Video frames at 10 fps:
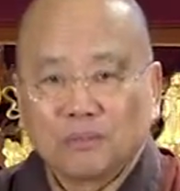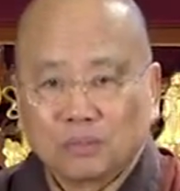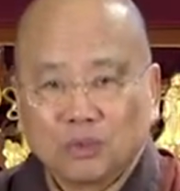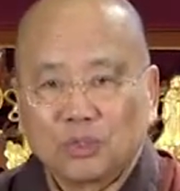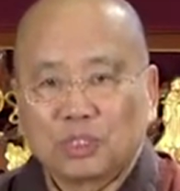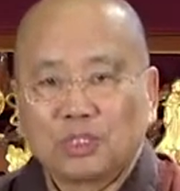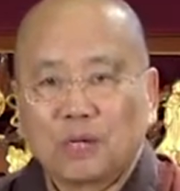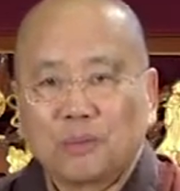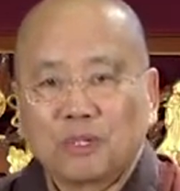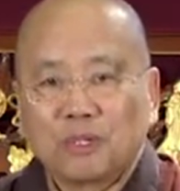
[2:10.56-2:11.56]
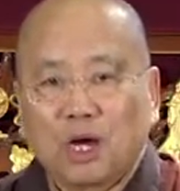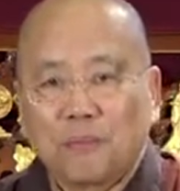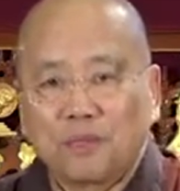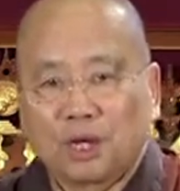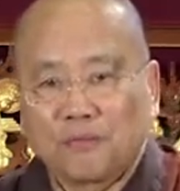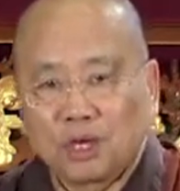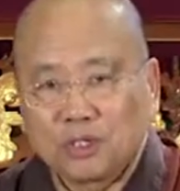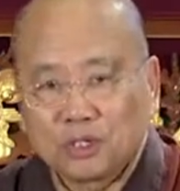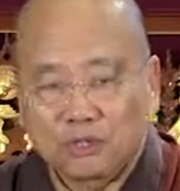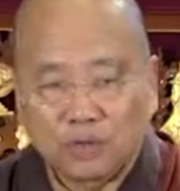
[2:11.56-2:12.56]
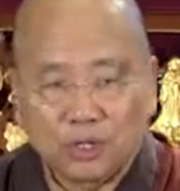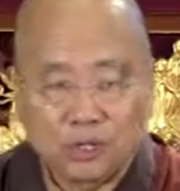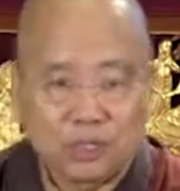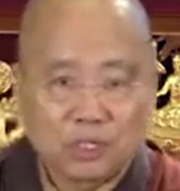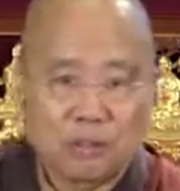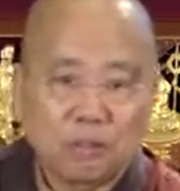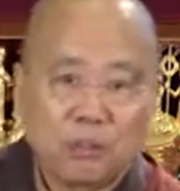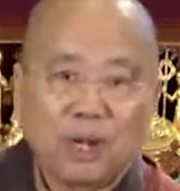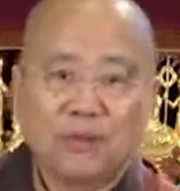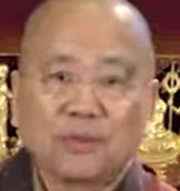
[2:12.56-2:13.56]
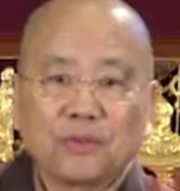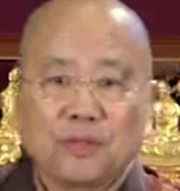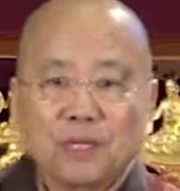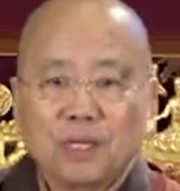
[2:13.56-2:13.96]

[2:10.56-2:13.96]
we use a summary, the object of concentration is the breath,